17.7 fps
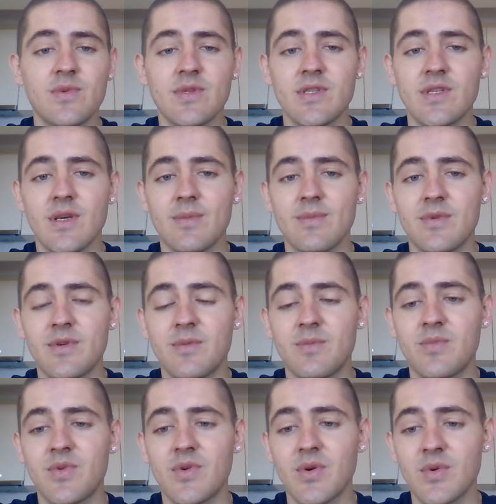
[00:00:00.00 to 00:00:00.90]
receptor
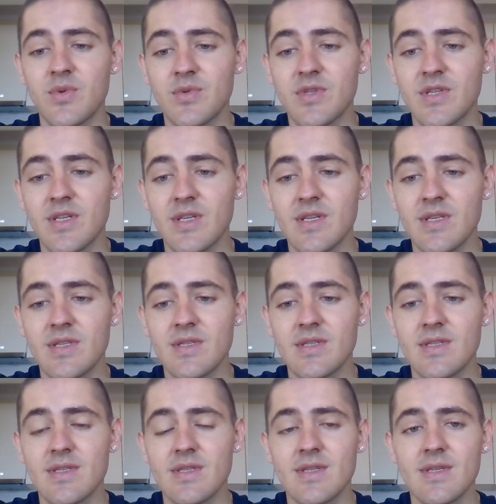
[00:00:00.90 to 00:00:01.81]

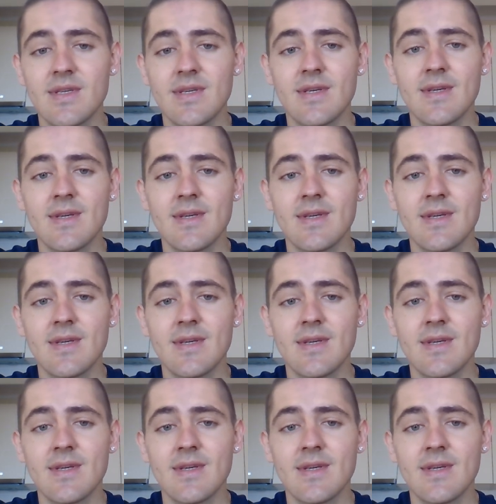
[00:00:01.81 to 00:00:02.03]
proteins